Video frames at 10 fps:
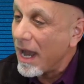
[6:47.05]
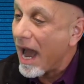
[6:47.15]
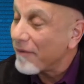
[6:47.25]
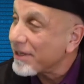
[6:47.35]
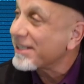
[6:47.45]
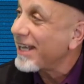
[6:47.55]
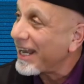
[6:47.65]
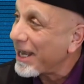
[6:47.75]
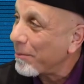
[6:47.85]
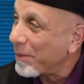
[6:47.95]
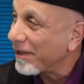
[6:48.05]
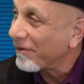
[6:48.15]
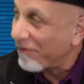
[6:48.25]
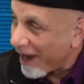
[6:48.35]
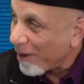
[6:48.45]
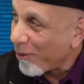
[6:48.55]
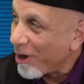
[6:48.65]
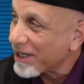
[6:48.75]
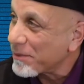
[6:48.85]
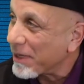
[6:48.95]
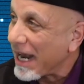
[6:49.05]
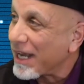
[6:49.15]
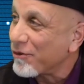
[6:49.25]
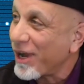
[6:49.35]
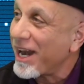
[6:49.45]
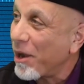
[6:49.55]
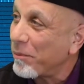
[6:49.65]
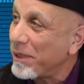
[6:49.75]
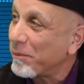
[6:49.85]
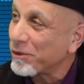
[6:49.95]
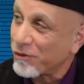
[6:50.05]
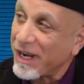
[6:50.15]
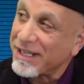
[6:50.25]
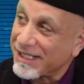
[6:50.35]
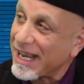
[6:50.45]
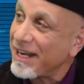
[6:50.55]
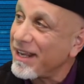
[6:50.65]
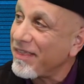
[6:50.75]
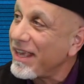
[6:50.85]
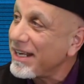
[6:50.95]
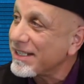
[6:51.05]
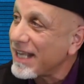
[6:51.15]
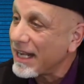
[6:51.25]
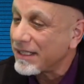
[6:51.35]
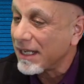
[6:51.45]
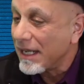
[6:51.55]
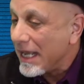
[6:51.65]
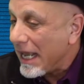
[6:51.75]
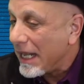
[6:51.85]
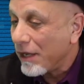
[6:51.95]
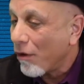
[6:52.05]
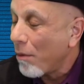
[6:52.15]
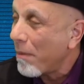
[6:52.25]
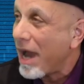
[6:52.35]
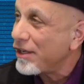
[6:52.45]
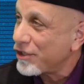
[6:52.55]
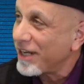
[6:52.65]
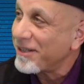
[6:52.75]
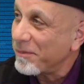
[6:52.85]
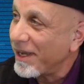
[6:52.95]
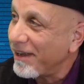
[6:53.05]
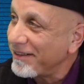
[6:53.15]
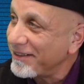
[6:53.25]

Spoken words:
Obviously, I can't build firewalks, but I can try to help people transcend the things that in their own mind shut them down.